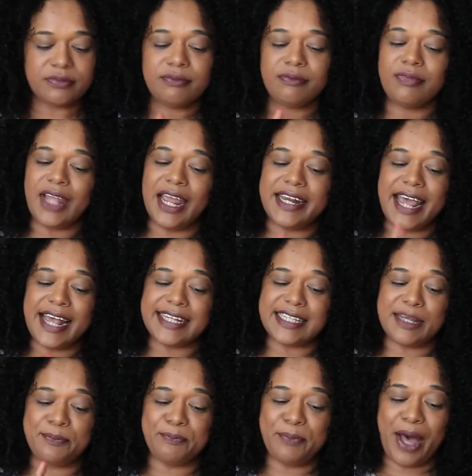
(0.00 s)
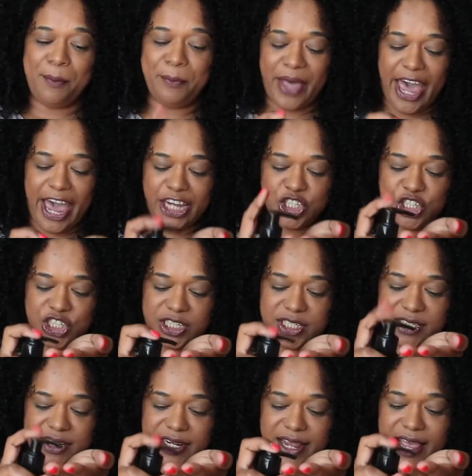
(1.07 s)
It has some pump
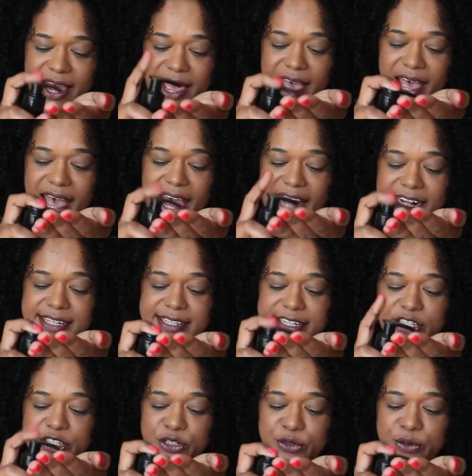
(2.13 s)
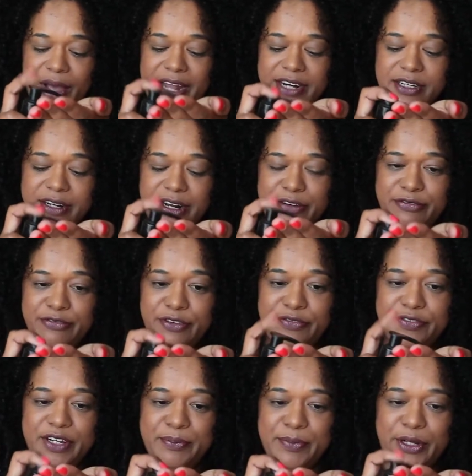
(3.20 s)
action, and it's a
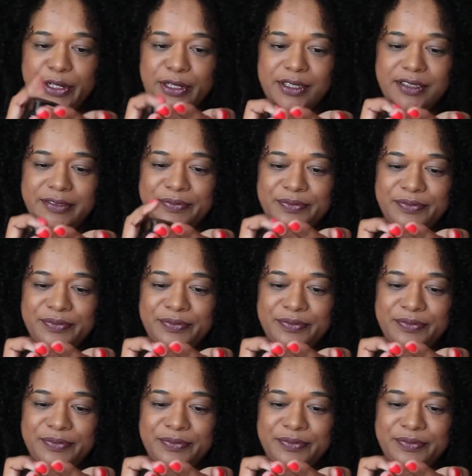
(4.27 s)
250 ml.